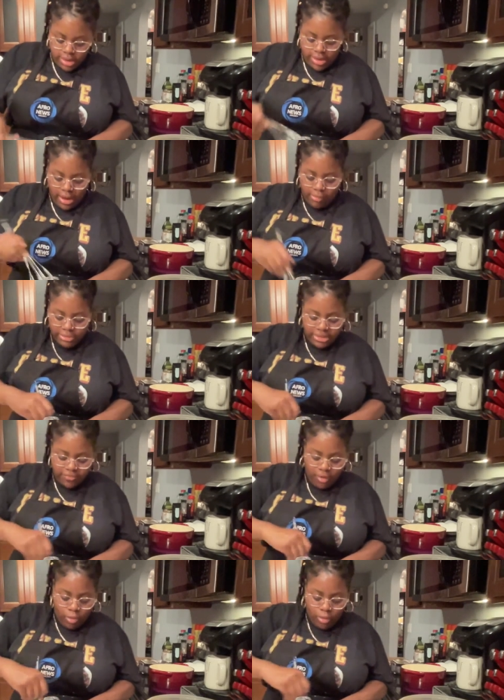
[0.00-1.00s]
And I believe
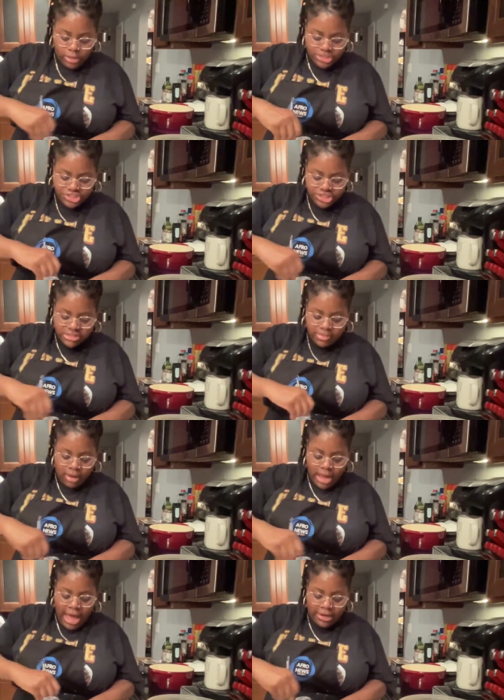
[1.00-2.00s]
our oil is just
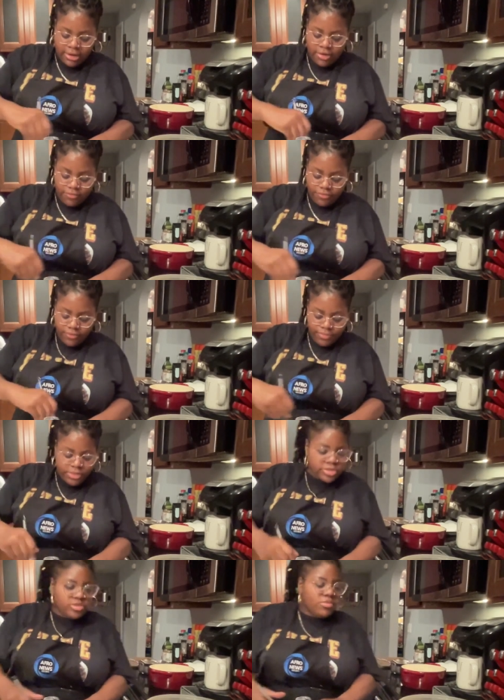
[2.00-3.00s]
about hot enough.
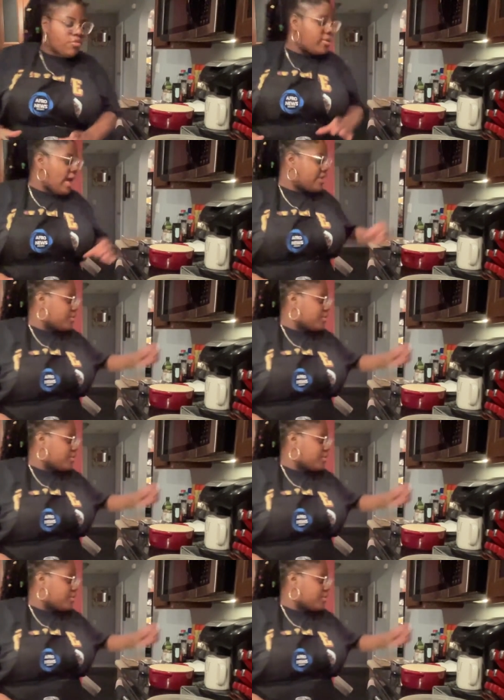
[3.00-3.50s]
So before we add in